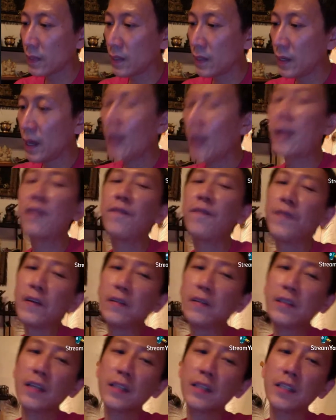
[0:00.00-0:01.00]
And it
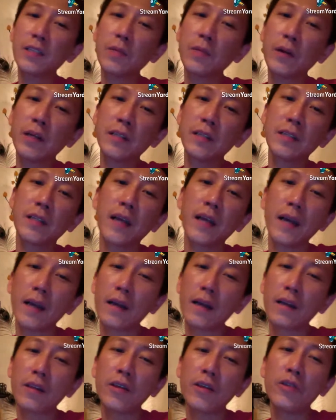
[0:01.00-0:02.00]
feels like this one is
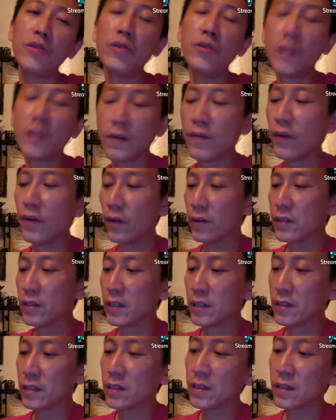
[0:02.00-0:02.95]
like the universe is